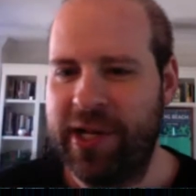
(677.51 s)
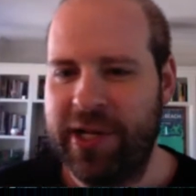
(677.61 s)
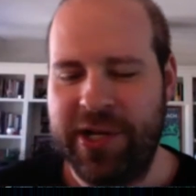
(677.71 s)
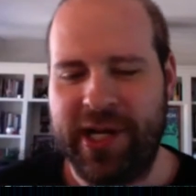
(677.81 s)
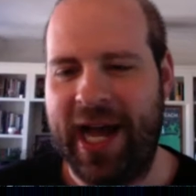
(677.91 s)

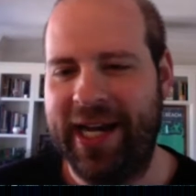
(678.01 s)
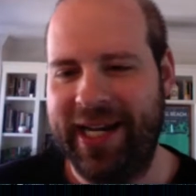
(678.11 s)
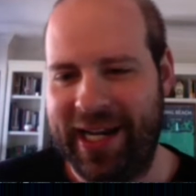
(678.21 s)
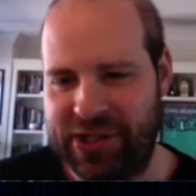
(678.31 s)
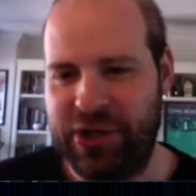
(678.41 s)
You kind of
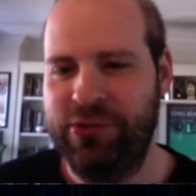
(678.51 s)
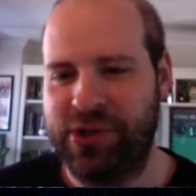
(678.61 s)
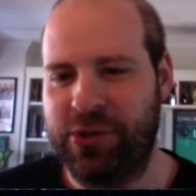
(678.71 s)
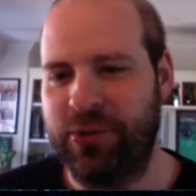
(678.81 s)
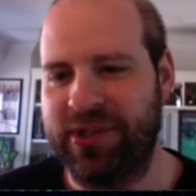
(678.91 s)
get two
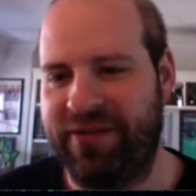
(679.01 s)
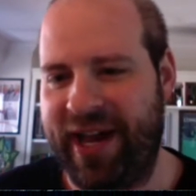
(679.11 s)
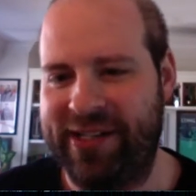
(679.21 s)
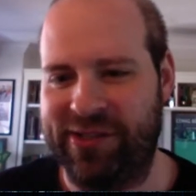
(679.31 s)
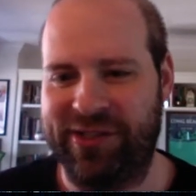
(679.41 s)
schools of
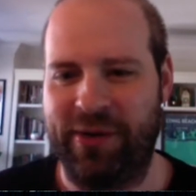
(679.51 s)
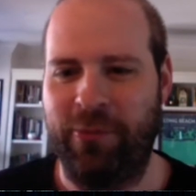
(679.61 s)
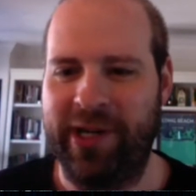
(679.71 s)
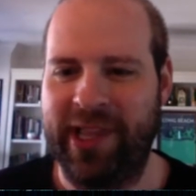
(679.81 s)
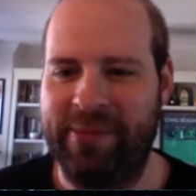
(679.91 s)
answers. And
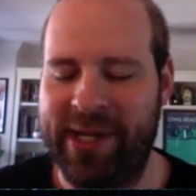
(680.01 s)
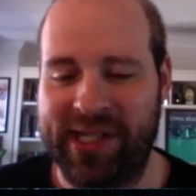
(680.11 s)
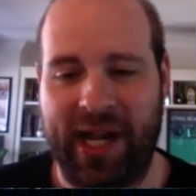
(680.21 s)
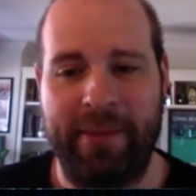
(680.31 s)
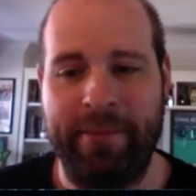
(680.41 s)
one of them is,
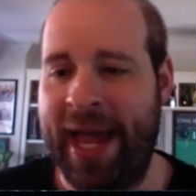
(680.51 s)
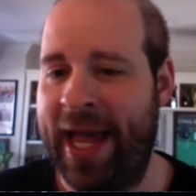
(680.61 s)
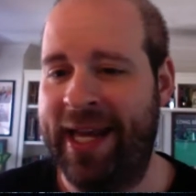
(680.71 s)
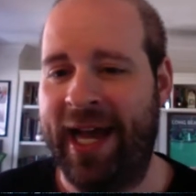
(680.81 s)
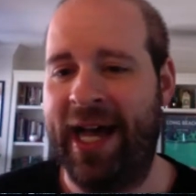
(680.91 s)

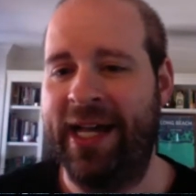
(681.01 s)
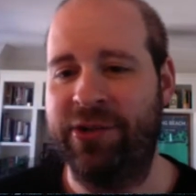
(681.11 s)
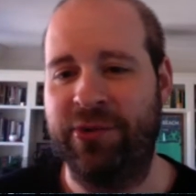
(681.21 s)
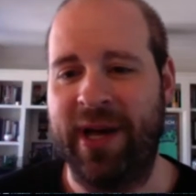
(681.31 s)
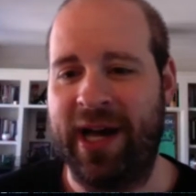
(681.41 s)
man, I
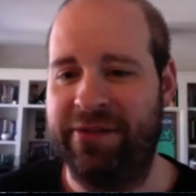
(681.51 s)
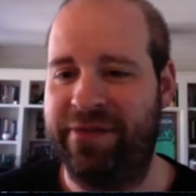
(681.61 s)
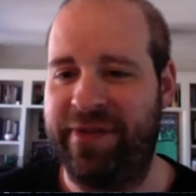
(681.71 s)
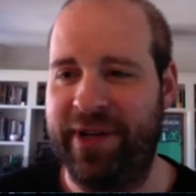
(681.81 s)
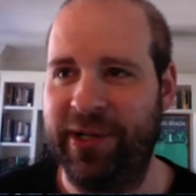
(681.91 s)
do not
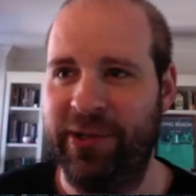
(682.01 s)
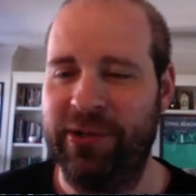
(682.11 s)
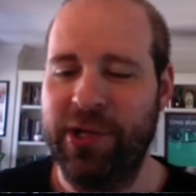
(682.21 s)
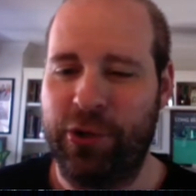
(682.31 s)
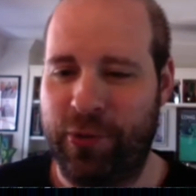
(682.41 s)
feel
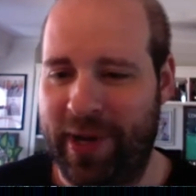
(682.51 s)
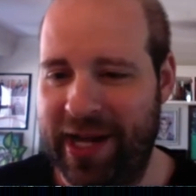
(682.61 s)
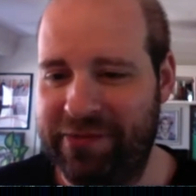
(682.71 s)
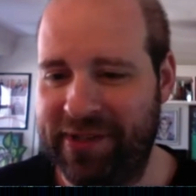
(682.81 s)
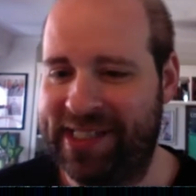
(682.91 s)

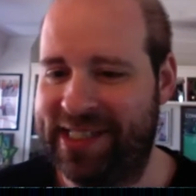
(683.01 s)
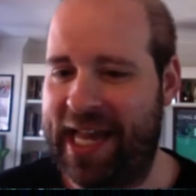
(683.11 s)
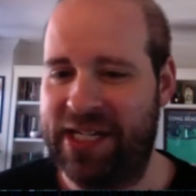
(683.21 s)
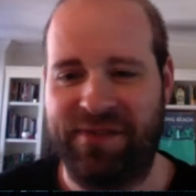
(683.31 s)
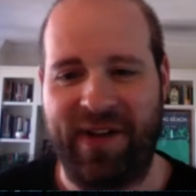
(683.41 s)
creatively
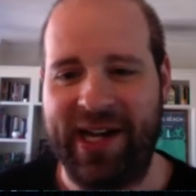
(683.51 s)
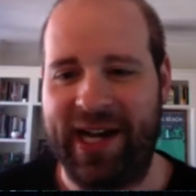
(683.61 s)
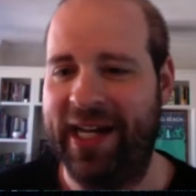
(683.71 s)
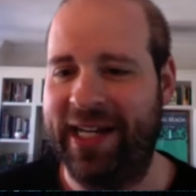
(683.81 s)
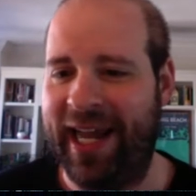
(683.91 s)
satisfied.
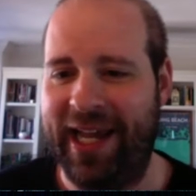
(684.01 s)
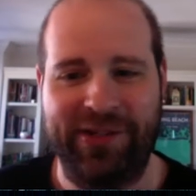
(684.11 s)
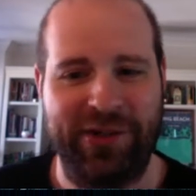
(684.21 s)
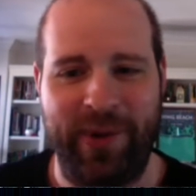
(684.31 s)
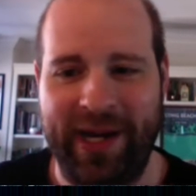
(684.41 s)
I can't
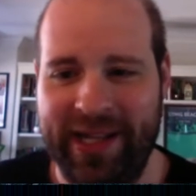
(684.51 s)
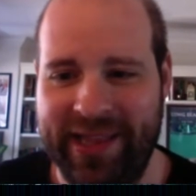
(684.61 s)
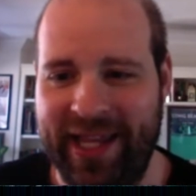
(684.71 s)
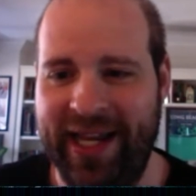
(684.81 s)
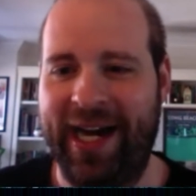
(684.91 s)
do
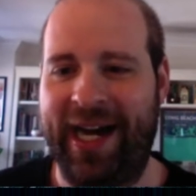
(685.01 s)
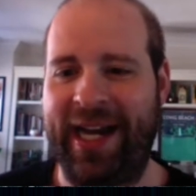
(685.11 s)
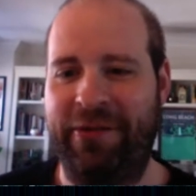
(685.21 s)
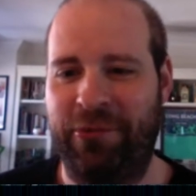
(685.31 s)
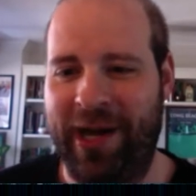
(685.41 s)
anything. I
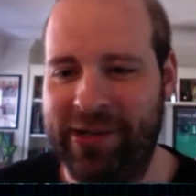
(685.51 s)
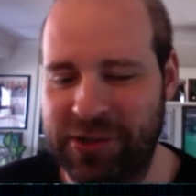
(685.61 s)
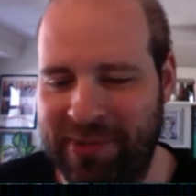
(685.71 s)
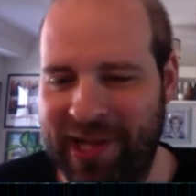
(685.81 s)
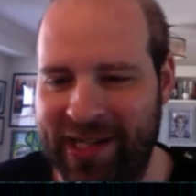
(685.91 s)
have writer's
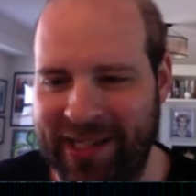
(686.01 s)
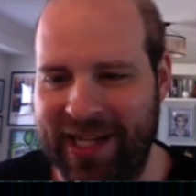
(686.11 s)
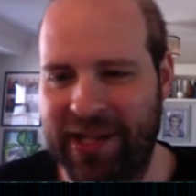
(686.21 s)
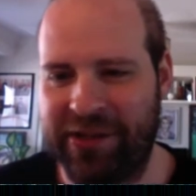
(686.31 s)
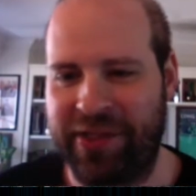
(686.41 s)
block. And
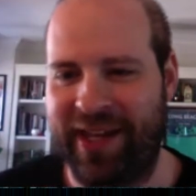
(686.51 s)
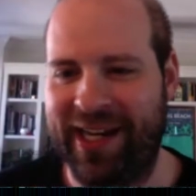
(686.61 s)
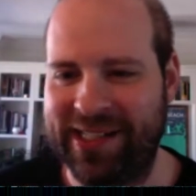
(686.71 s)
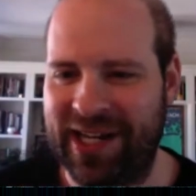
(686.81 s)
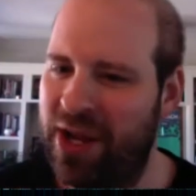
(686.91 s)
the other thing
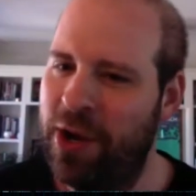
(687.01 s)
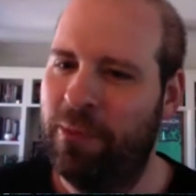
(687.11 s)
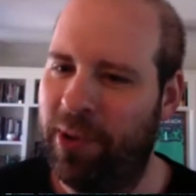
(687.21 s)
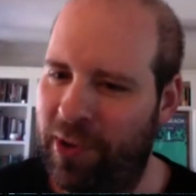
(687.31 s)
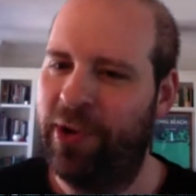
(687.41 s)
is,
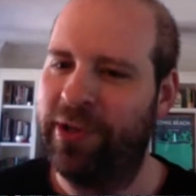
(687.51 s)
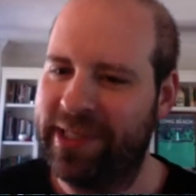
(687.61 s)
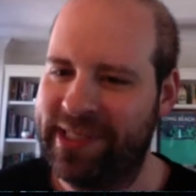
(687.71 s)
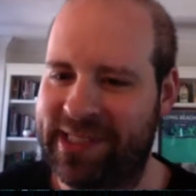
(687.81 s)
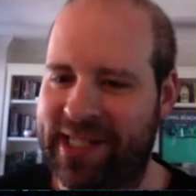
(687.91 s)
well, all
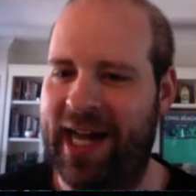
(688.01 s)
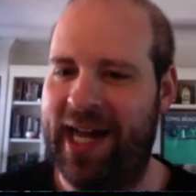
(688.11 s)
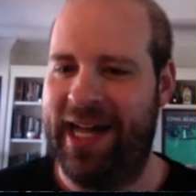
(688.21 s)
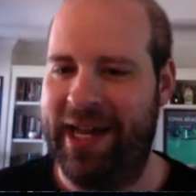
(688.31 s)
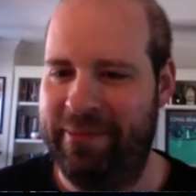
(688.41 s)
this
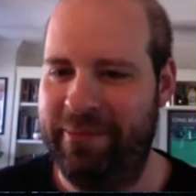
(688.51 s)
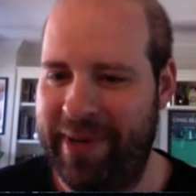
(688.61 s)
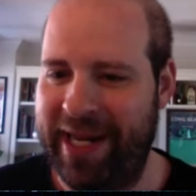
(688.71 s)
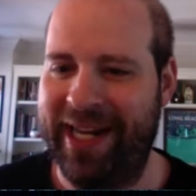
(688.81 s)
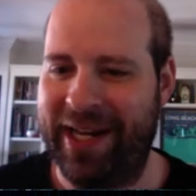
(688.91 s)
time
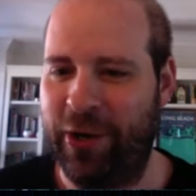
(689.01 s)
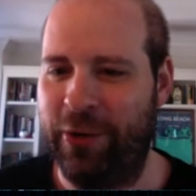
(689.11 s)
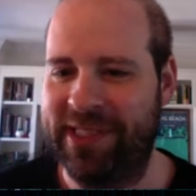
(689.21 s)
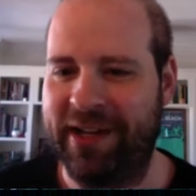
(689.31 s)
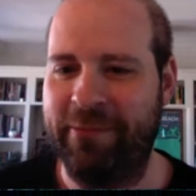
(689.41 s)
being at home
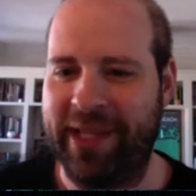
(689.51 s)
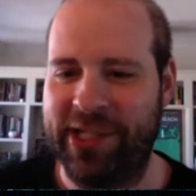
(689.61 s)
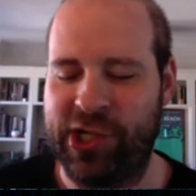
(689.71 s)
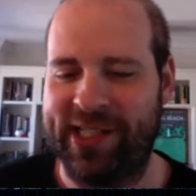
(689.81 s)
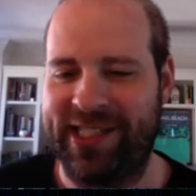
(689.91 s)
has given me the
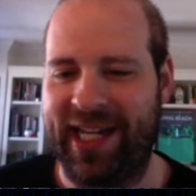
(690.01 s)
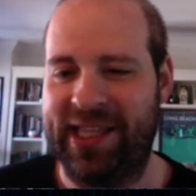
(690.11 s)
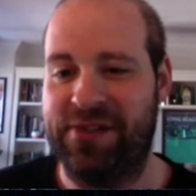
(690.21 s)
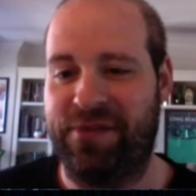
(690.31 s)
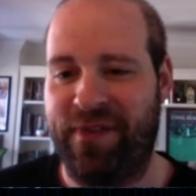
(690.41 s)
chance to get
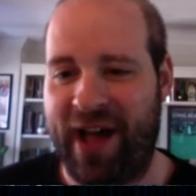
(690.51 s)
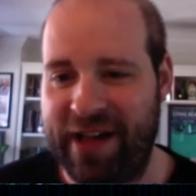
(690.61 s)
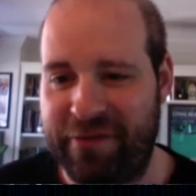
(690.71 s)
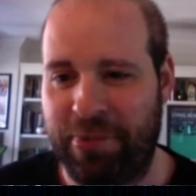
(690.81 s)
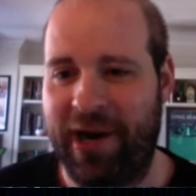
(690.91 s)
these
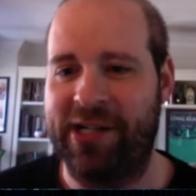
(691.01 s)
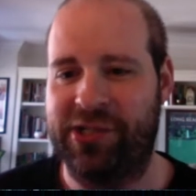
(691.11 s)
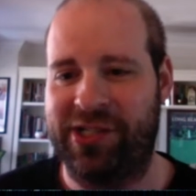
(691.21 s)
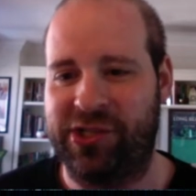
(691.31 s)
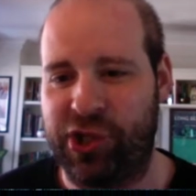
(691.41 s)
5
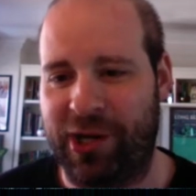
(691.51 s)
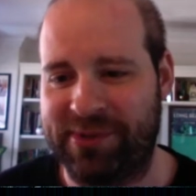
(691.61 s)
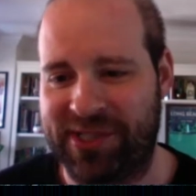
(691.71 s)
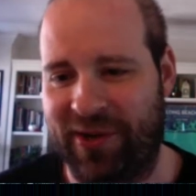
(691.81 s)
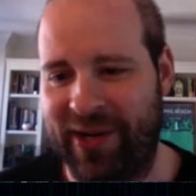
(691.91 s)
projects jump
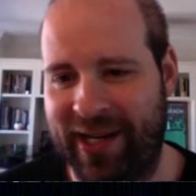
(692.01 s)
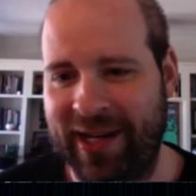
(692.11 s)
started.